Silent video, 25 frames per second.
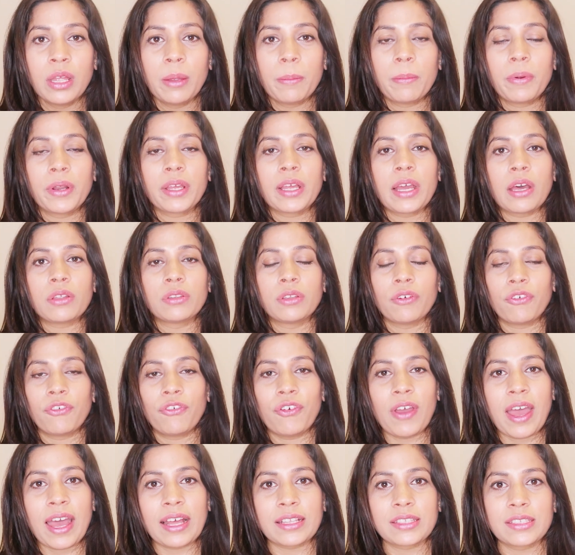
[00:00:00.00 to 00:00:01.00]
bring out the
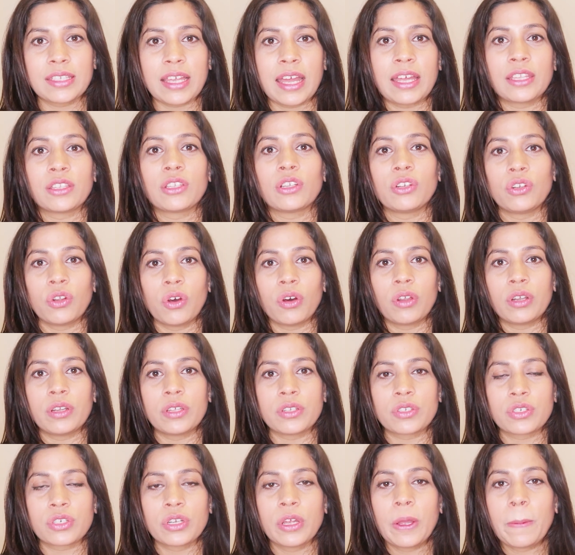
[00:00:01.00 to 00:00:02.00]
facts and the
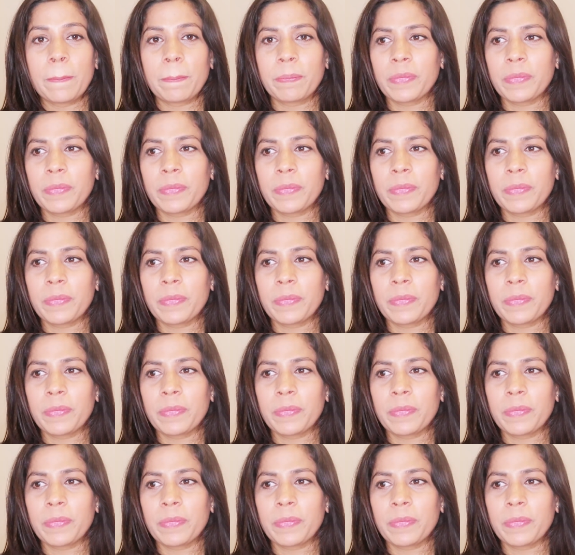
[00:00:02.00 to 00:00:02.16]
knowledge.